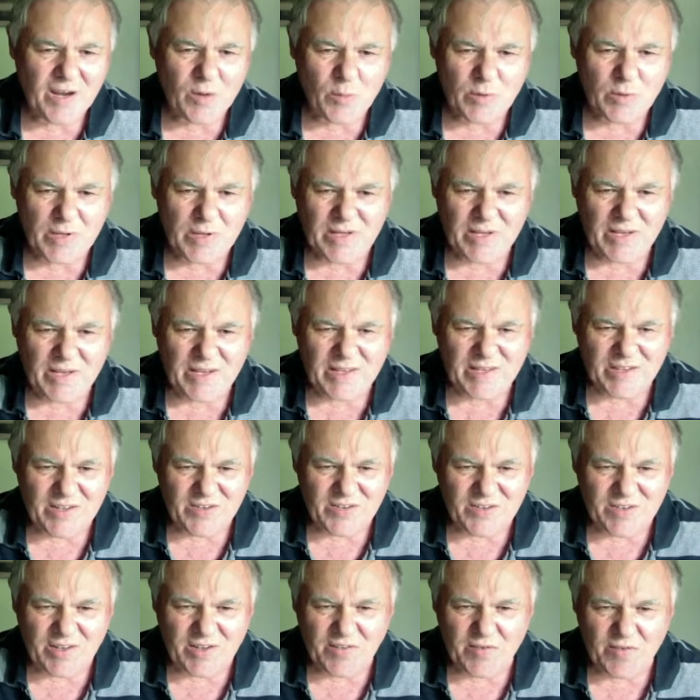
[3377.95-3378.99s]
Well, that
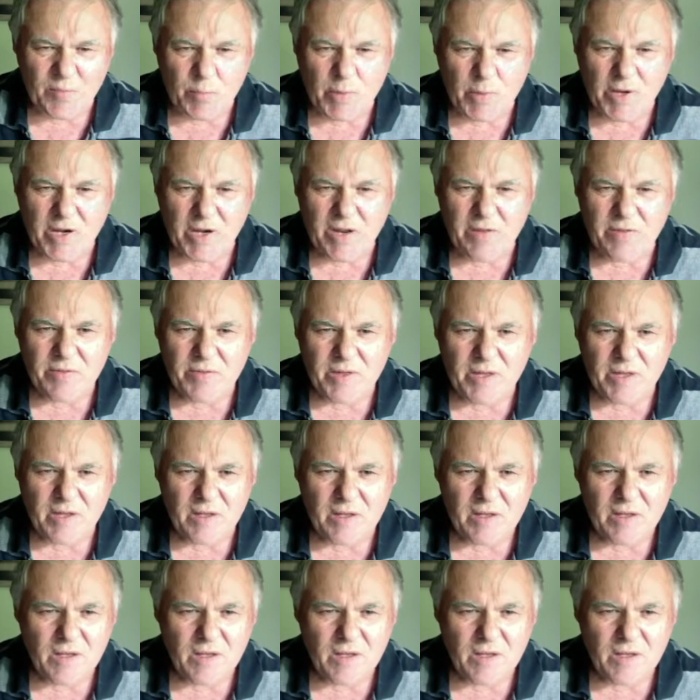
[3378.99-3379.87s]
doesn't give him anything.